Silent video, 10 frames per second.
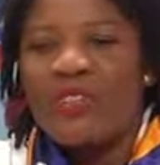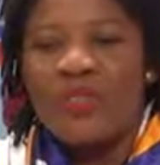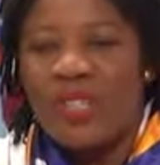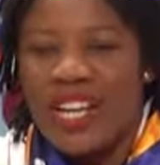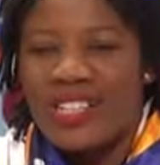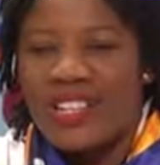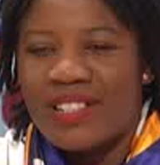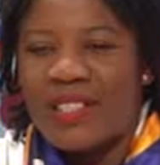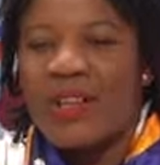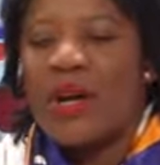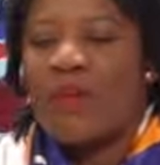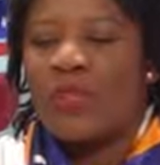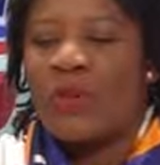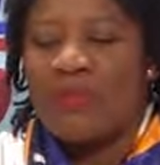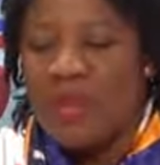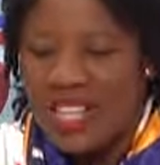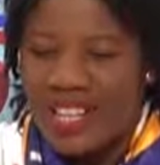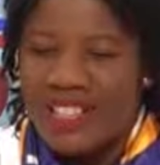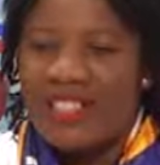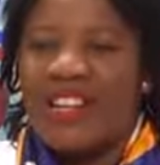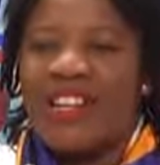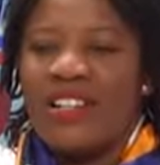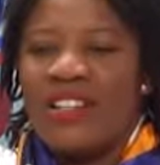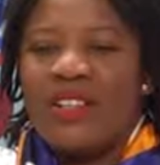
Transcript: draw like that. I'm sure with Madagascar...